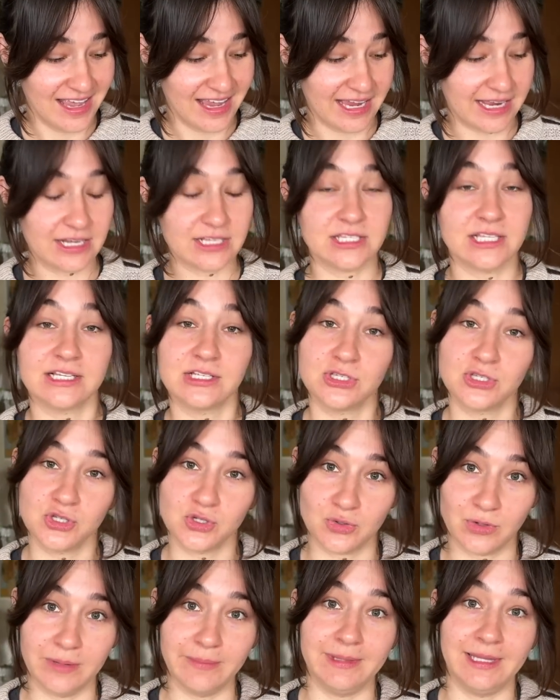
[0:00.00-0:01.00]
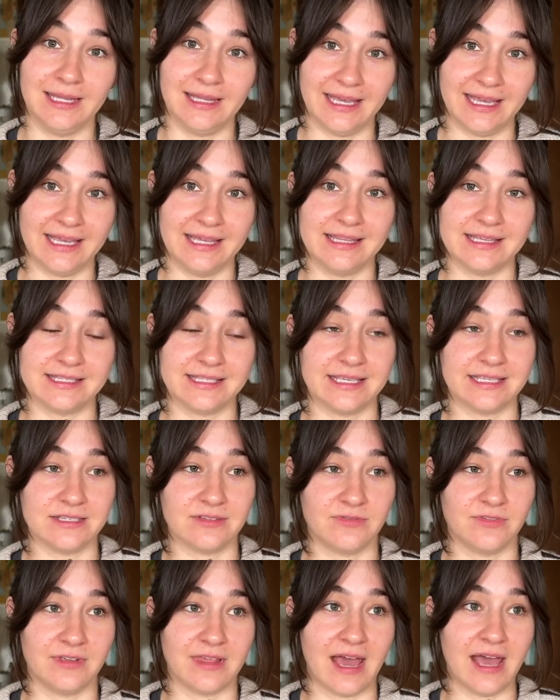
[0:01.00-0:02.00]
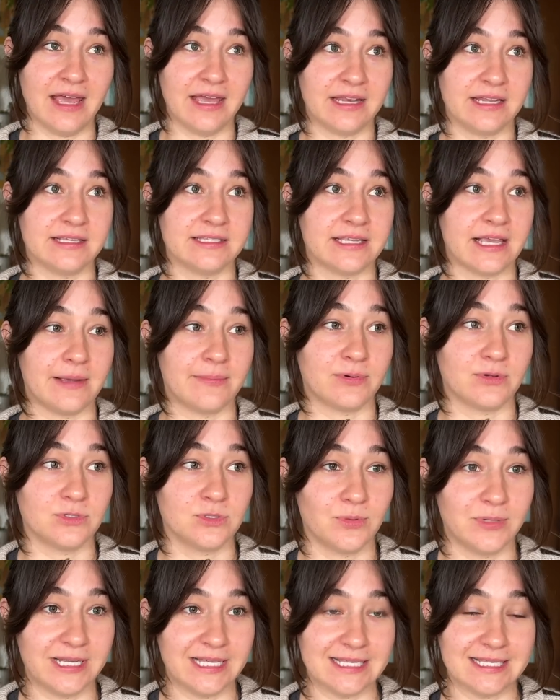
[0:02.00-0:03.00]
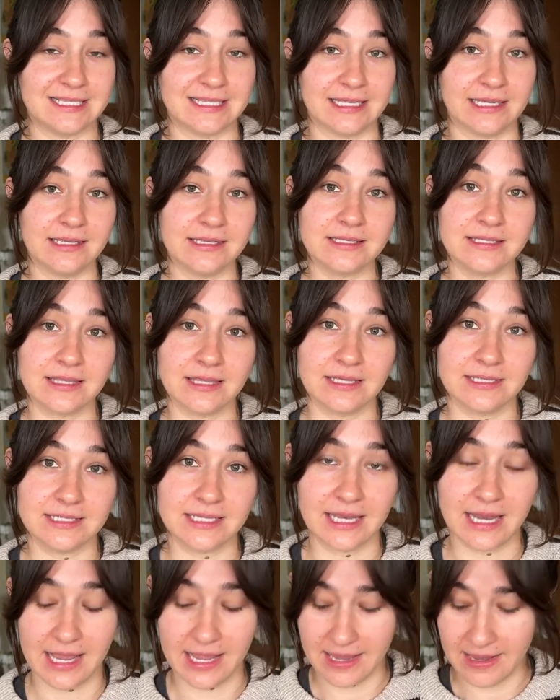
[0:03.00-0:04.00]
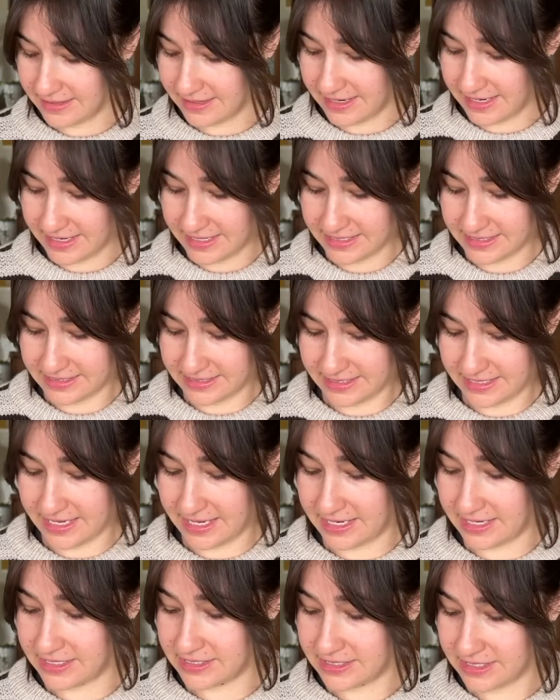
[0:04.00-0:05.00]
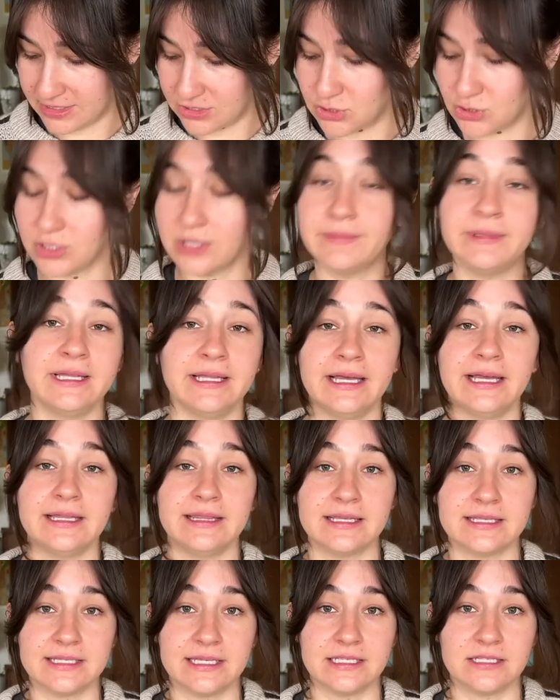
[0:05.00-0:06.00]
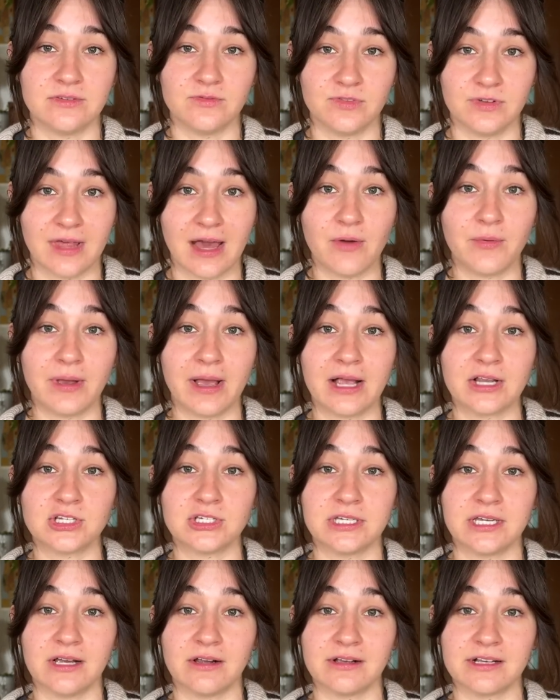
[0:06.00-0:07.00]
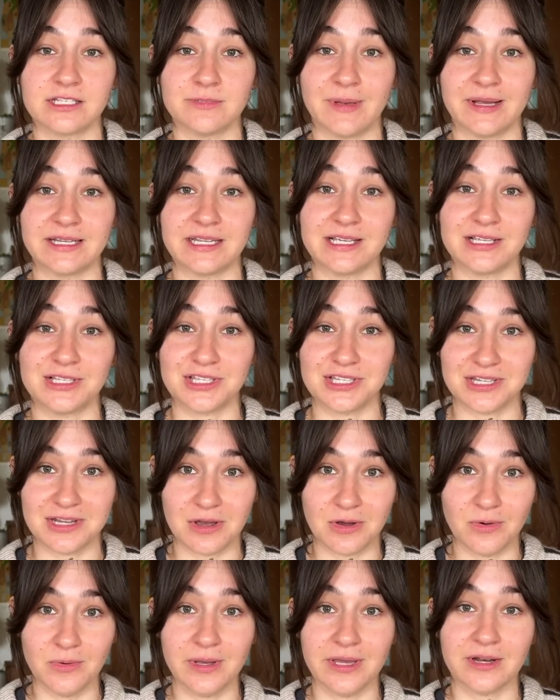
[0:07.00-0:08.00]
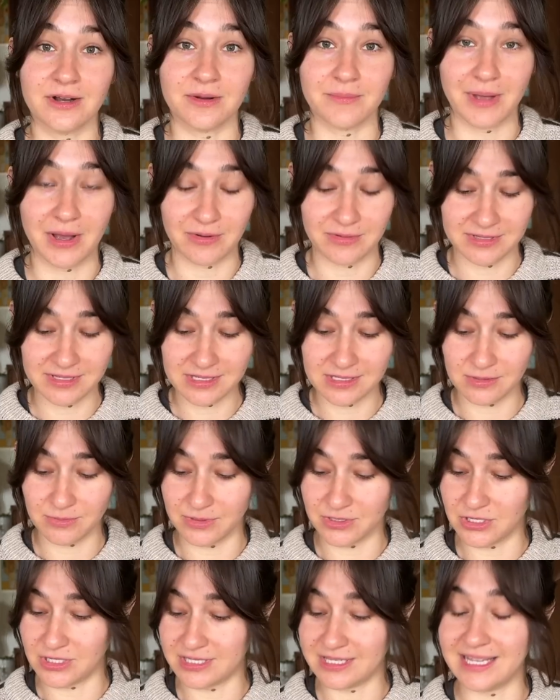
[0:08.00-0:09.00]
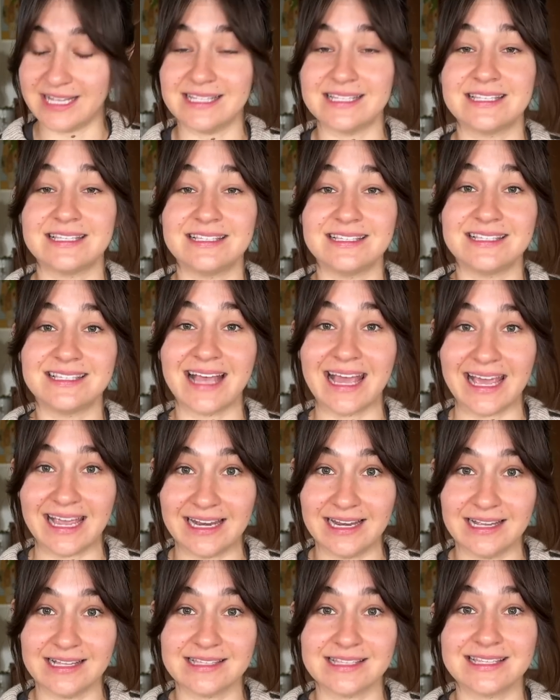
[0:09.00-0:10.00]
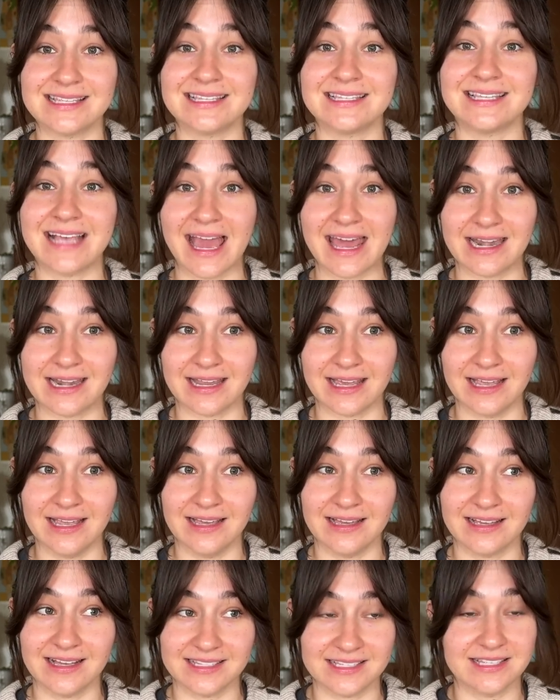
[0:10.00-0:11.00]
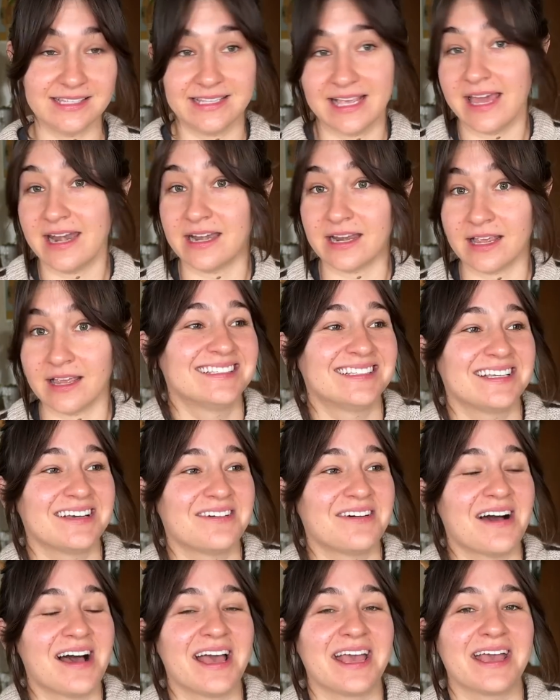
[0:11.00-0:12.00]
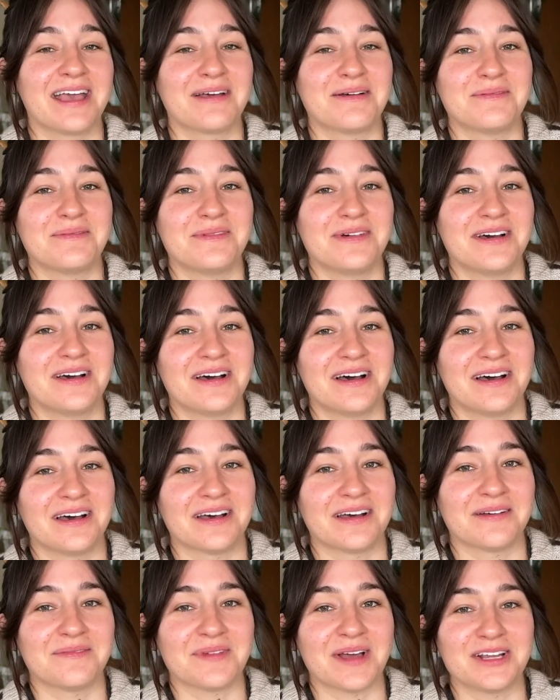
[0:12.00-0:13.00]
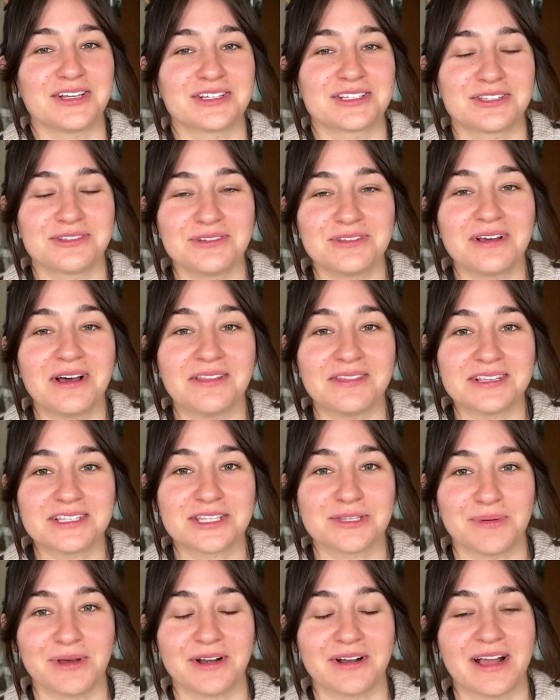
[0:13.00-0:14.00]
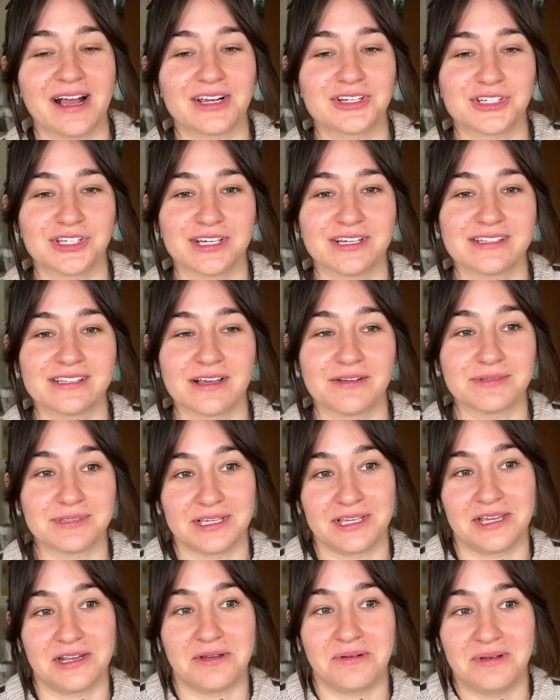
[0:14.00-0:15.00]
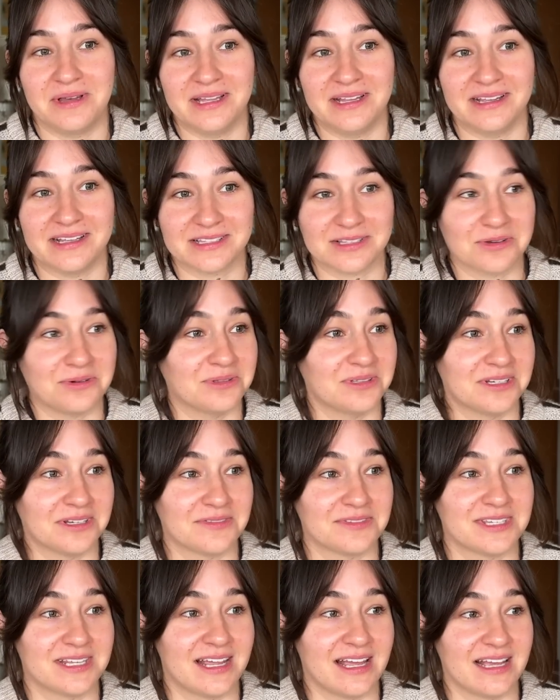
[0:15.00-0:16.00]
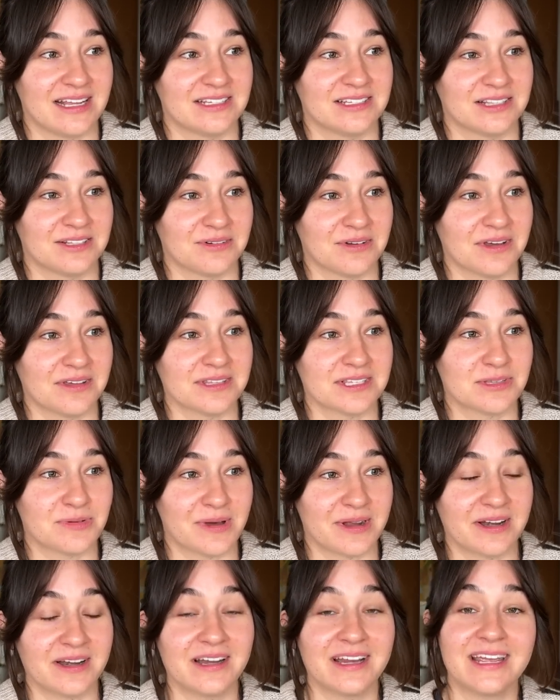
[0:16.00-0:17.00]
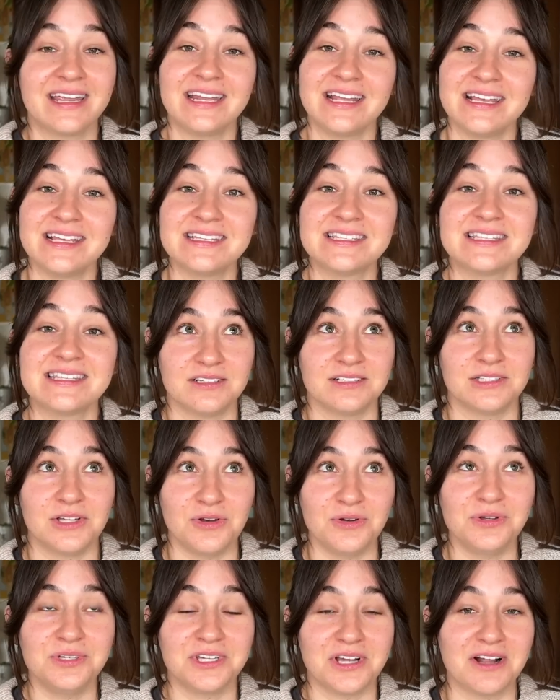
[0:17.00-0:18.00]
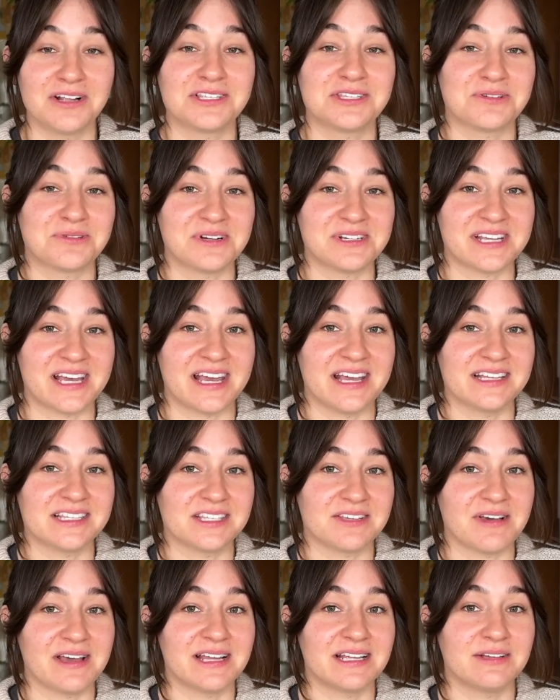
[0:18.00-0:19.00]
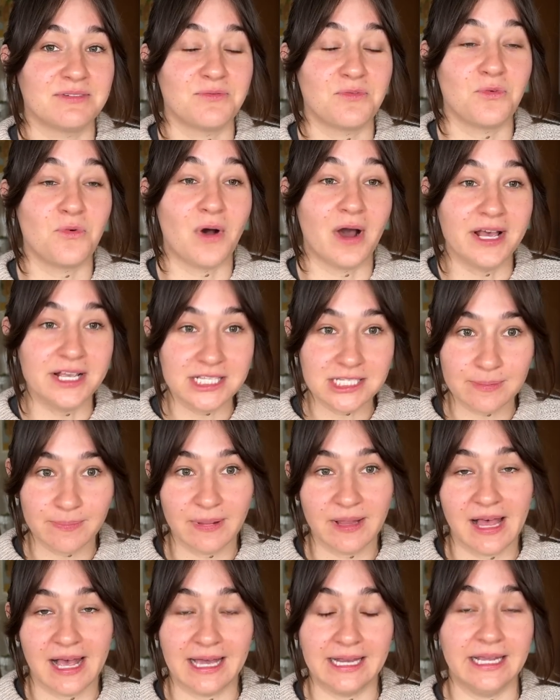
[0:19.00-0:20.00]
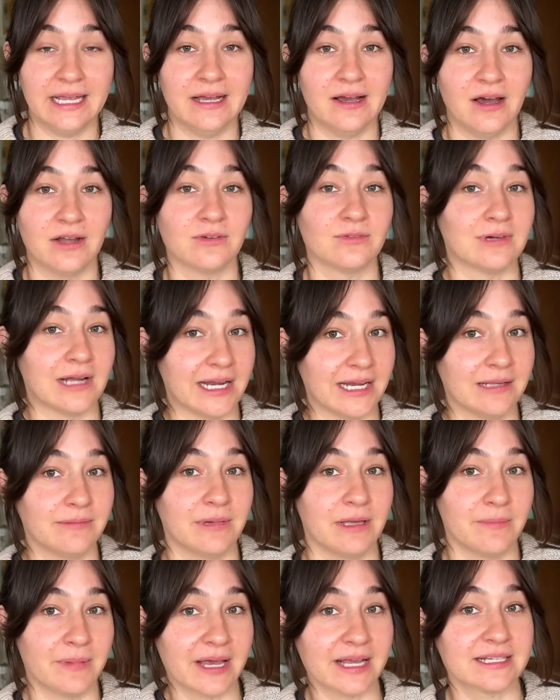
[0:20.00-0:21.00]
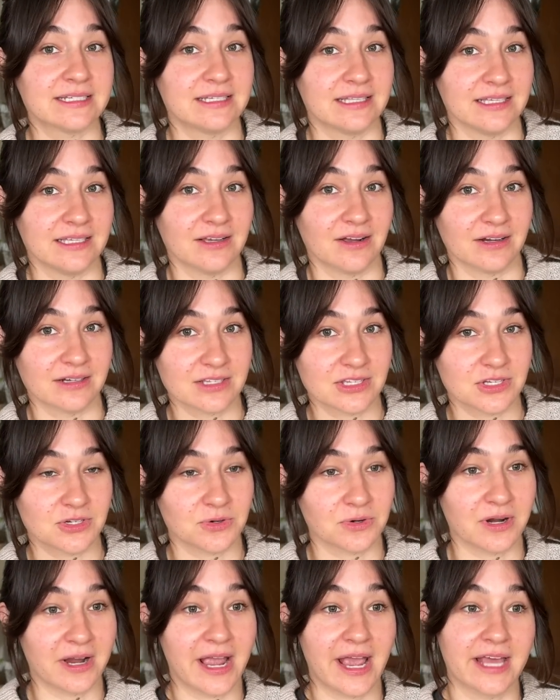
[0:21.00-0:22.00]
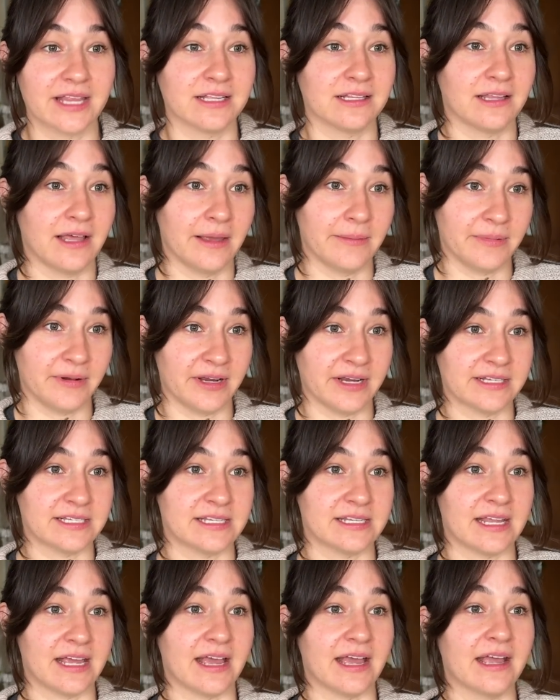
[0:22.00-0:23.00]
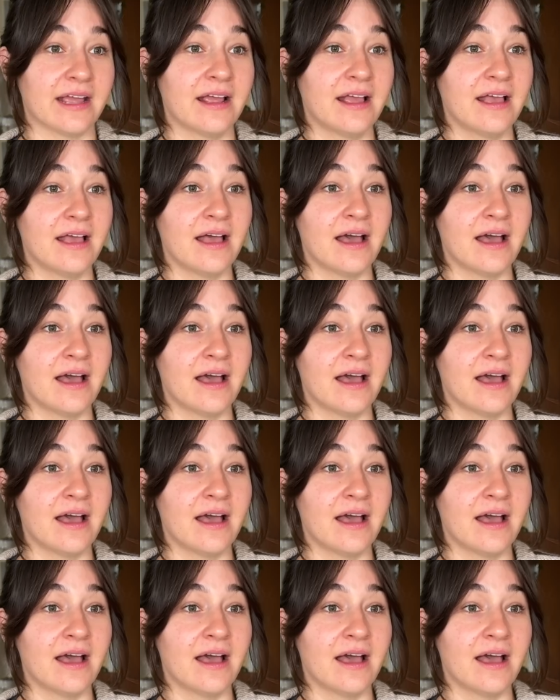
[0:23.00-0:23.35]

It is extremely late in the season for that. It is April 26th today. It is extremely late in the season for that. We actually are expecting snow in our mountains, which is insanity. It's insanity. So I just threw on this sweater actually because I was like, you know what? It's cold enough today to throw on the sweater. It is local yarn store day, so I was planning on riding my bike to the yarn store and the library today.